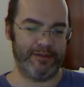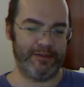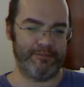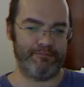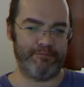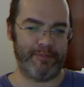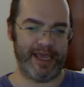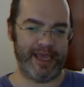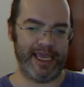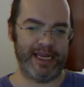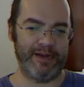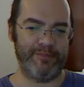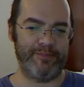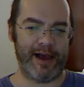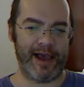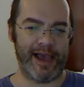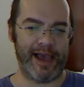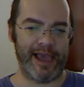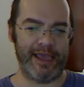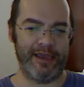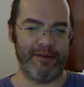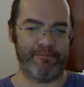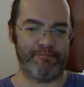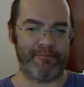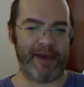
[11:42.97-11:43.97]
made
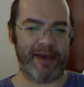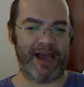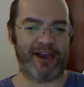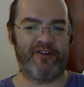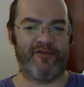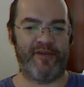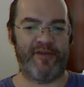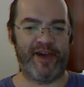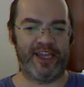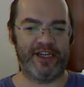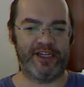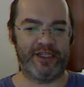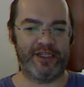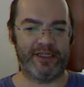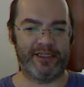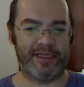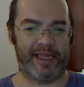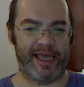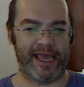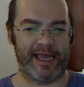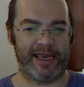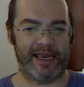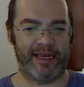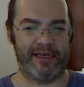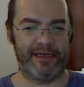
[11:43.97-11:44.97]
by macrophages
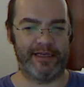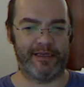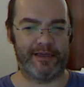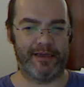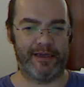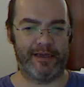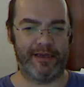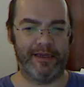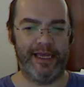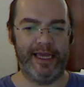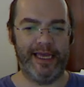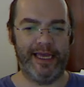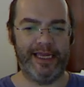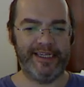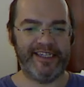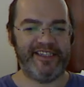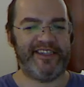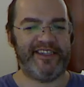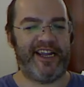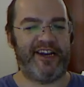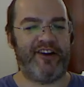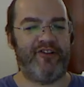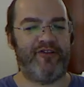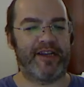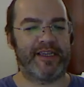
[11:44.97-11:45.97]
and
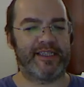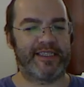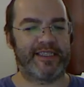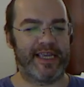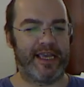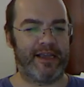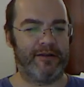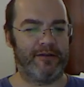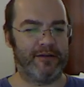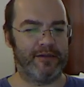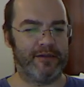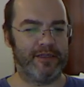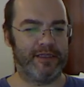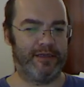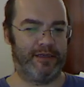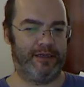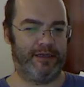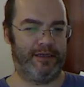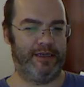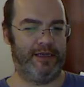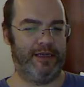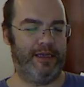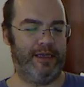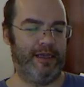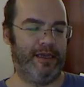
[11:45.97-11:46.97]
dendritic cells
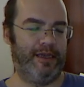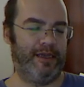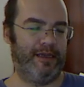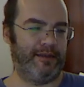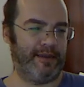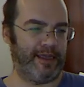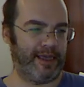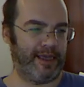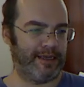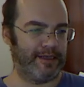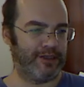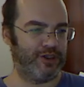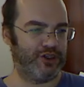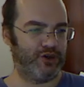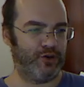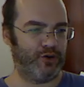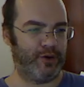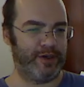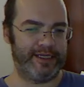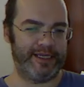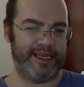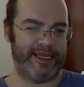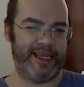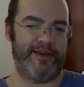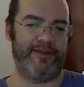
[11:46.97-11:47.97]
that join
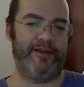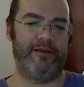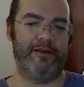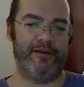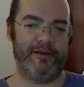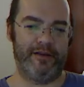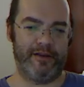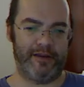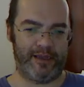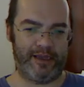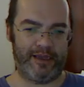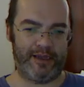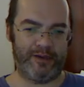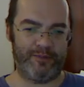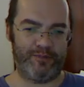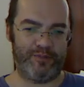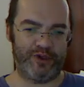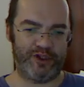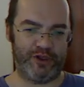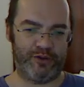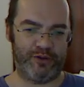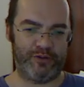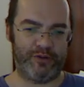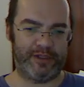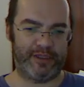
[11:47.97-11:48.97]
together and
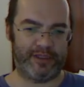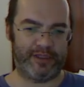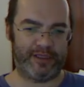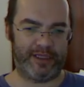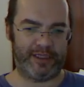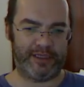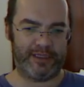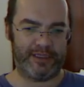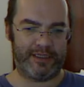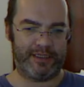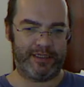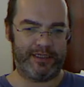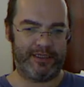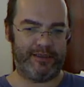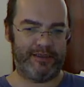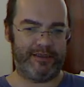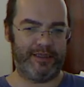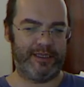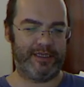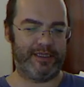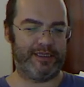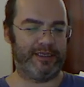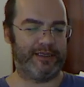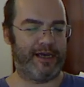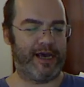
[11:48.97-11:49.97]
produce this
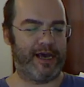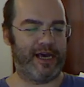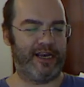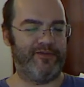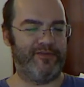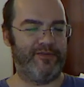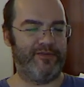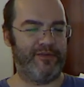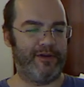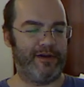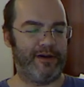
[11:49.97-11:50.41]
kind of